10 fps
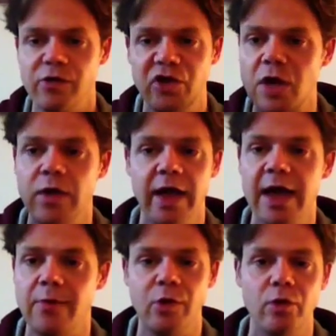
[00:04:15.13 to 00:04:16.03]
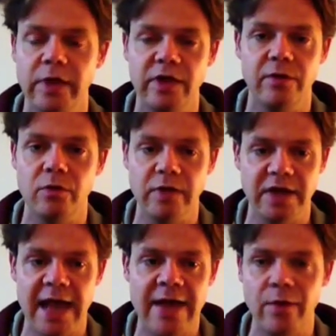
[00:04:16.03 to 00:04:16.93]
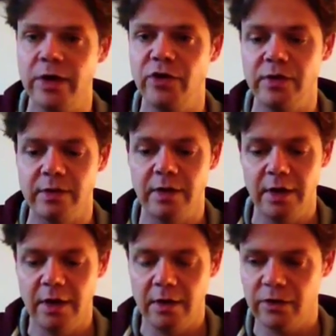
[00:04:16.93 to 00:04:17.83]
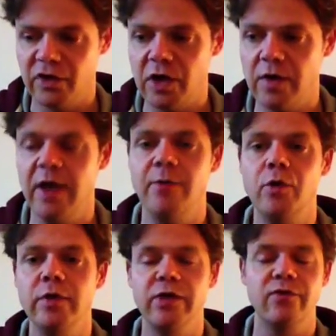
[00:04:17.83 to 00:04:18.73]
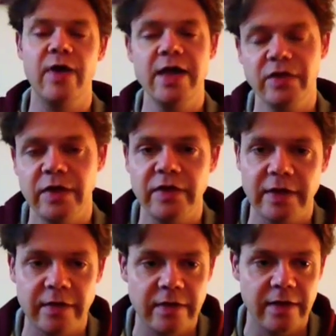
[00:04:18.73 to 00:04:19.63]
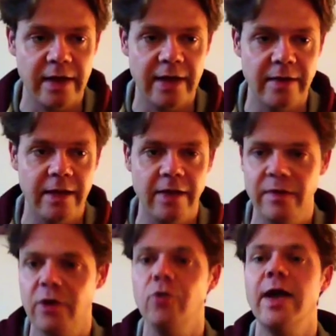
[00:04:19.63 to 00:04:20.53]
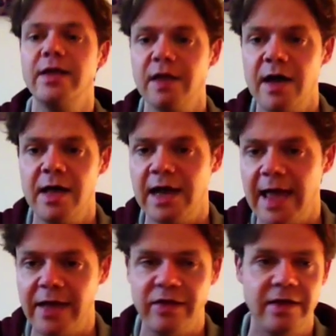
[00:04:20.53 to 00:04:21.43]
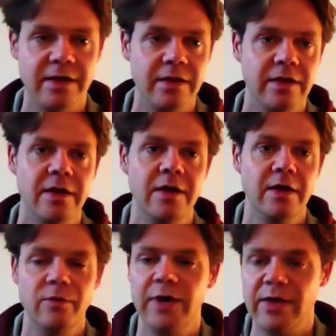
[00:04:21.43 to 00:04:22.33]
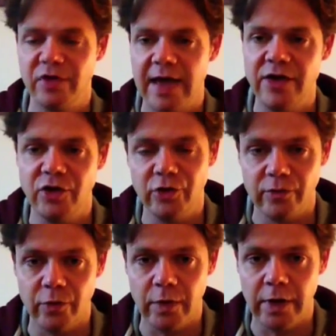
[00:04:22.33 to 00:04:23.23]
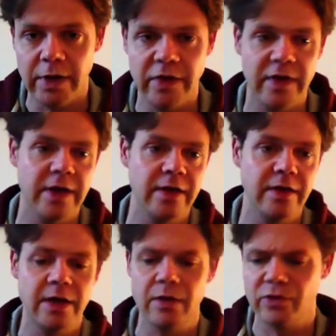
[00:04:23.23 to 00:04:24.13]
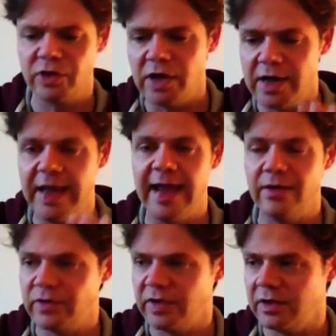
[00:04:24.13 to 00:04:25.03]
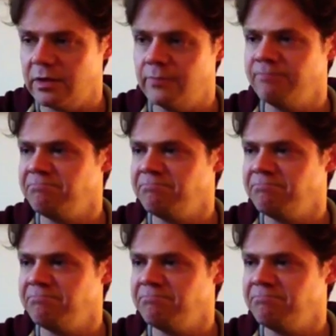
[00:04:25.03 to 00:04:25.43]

soaking up all this language, and I was soaking up all these phrases and the correct dialect and pronunciation of the words, and I was learning how to,